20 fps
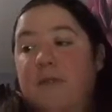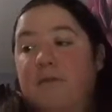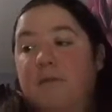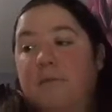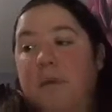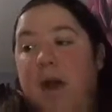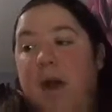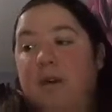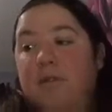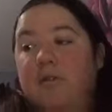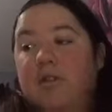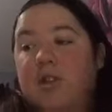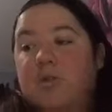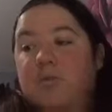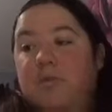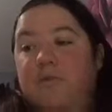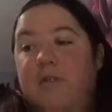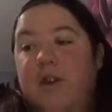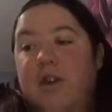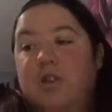for parents,
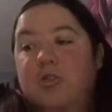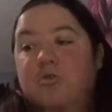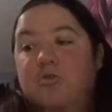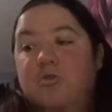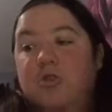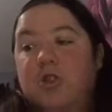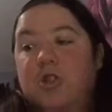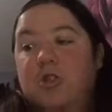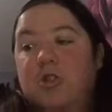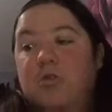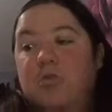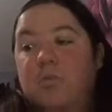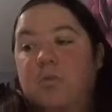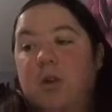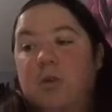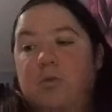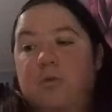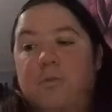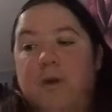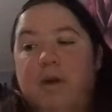professionals to use when
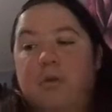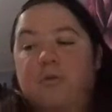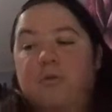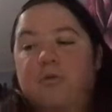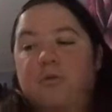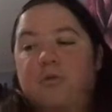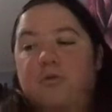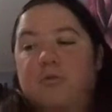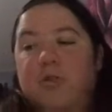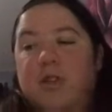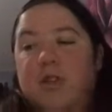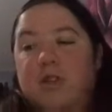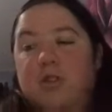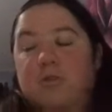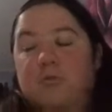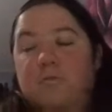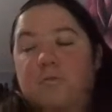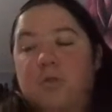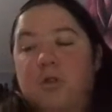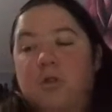working with people with
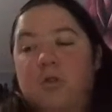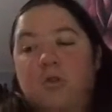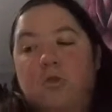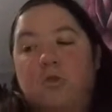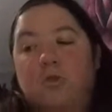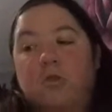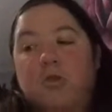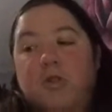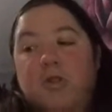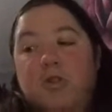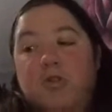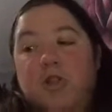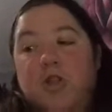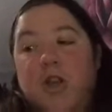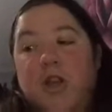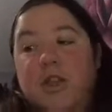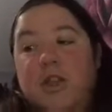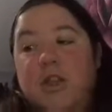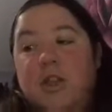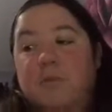autism or
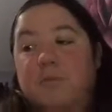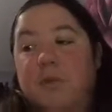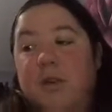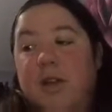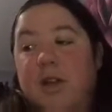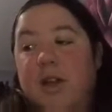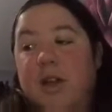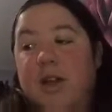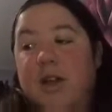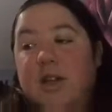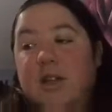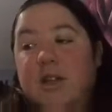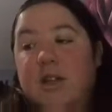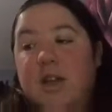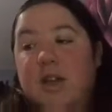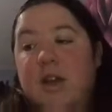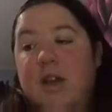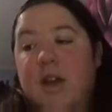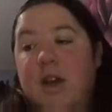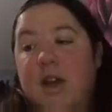associated disabilities.
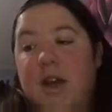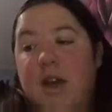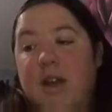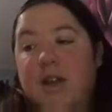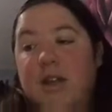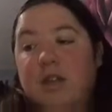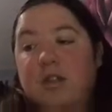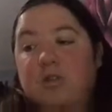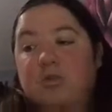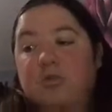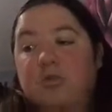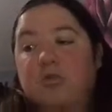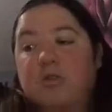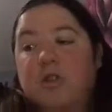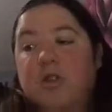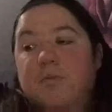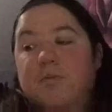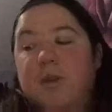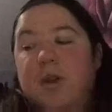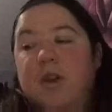This could
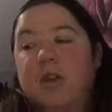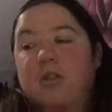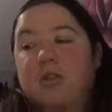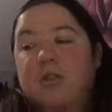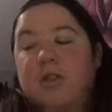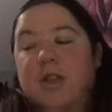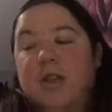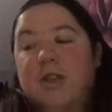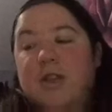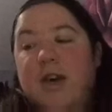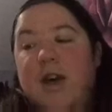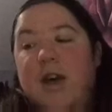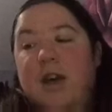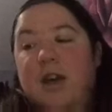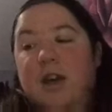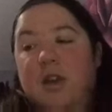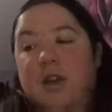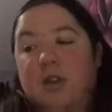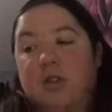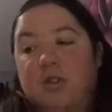also be used as
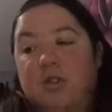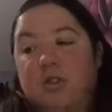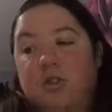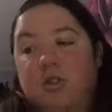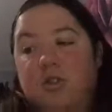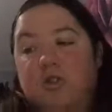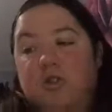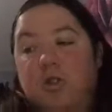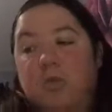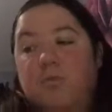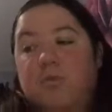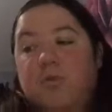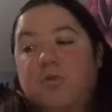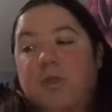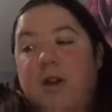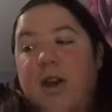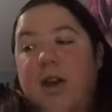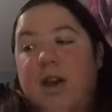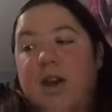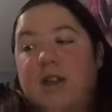a jobs
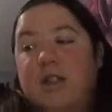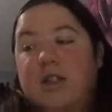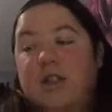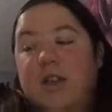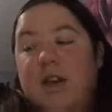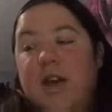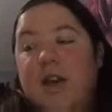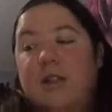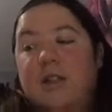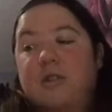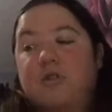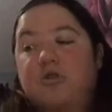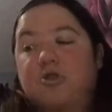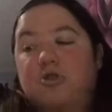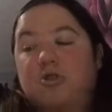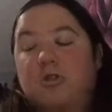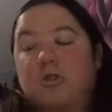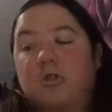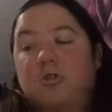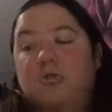rating to
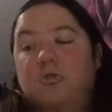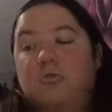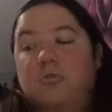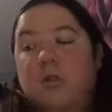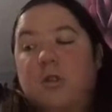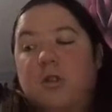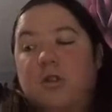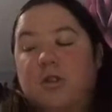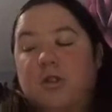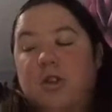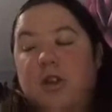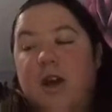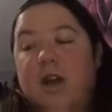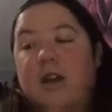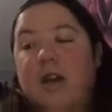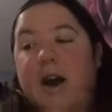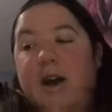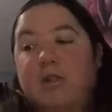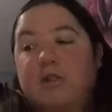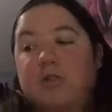
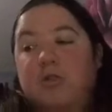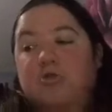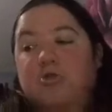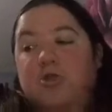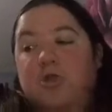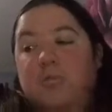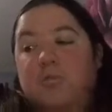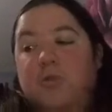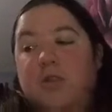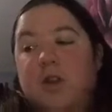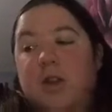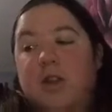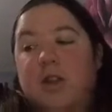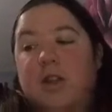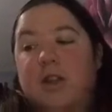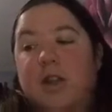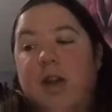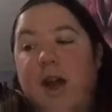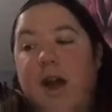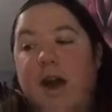get household jobs done
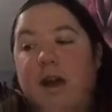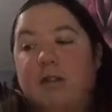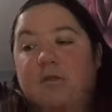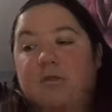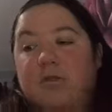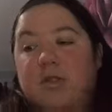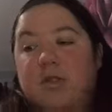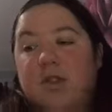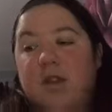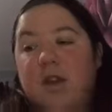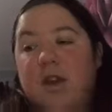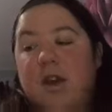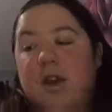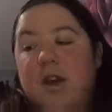in the house,